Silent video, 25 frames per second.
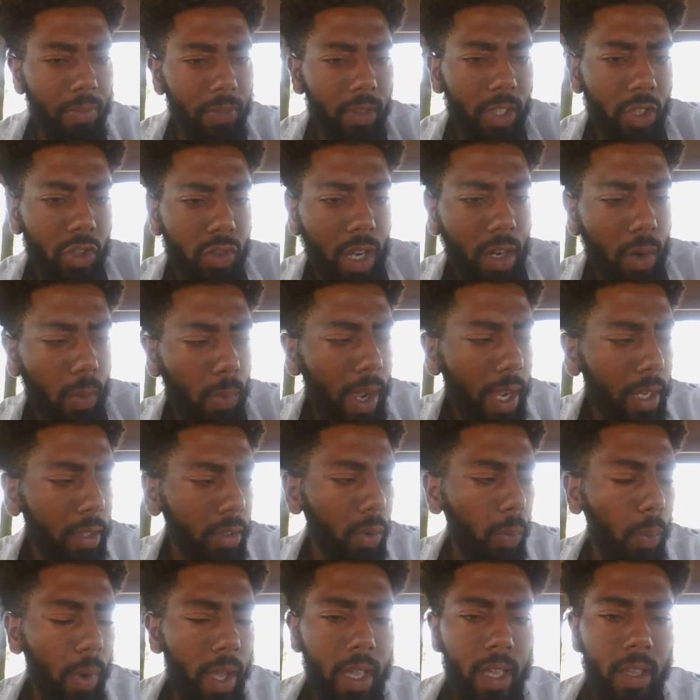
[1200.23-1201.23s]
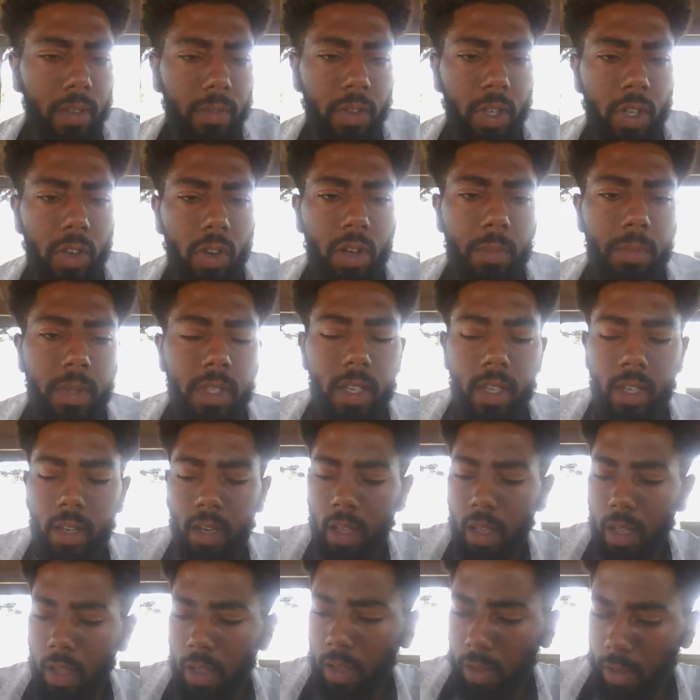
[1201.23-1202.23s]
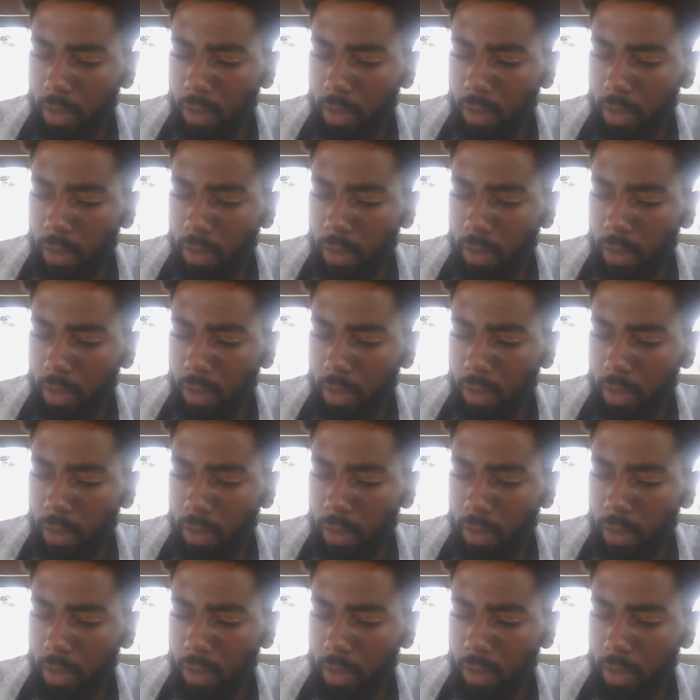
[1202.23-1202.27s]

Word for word: definitely try to ride the wave, you know what I'm saying?